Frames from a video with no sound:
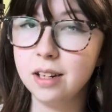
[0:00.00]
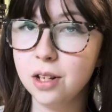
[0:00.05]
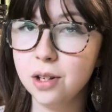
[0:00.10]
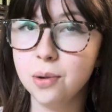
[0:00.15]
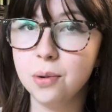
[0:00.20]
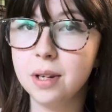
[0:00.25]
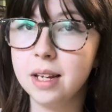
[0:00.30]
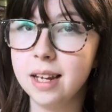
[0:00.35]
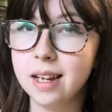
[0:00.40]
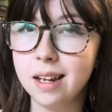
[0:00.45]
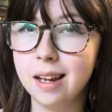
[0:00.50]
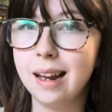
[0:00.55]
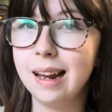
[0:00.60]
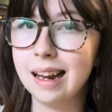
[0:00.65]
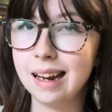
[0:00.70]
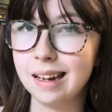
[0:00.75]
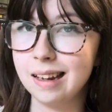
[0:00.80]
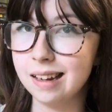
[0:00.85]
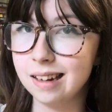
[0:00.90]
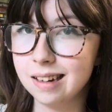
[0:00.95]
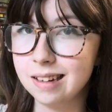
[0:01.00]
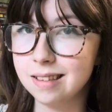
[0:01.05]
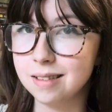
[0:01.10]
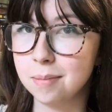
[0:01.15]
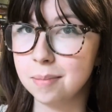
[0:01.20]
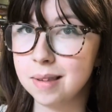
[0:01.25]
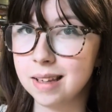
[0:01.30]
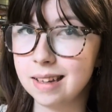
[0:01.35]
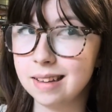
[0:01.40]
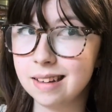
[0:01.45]
You can't edit
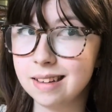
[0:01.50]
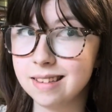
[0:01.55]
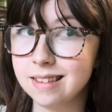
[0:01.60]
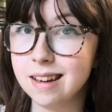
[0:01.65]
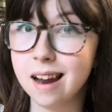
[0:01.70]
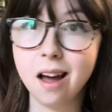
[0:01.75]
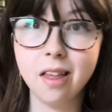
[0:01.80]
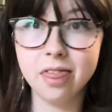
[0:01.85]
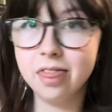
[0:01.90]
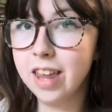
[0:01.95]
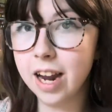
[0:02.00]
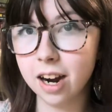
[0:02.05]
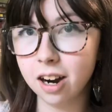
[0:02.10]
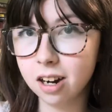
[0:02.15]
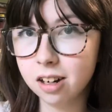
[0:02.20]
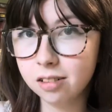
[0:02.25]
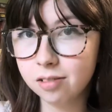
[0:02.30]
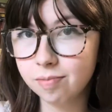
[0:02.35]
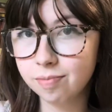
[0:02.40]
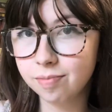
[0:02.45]
something that's not there.